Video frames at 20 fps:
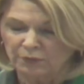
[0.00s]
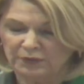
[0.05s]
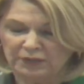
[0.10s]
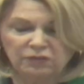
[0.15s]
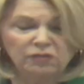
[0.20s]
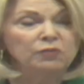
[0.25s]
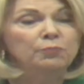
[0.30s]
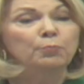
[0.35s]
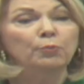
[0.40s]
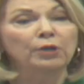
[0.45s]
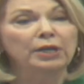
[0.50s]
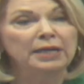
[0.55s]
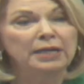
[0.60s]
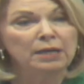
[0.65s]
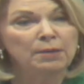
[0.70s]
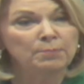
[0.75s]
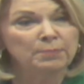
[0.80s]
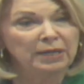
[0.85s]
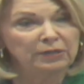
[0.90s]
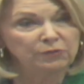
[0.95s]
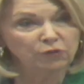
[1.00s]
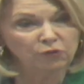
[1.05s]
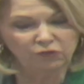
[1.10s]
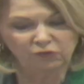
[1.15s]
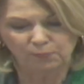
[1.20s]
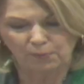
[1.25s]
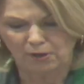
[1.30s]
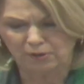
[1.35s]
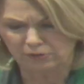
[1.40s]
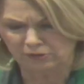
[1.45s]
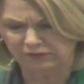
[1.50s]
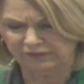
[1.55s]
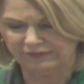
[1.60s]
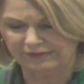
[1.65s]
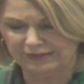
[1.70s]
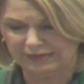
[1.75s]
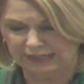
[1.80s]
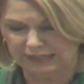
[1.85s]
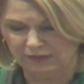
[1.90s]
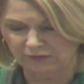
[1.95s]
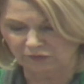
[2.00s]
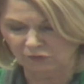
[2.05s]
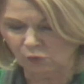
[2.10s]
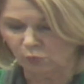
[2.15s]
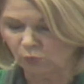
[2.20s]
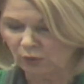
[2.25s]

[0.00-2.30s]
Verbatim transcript: This spring, Metro Smart Cities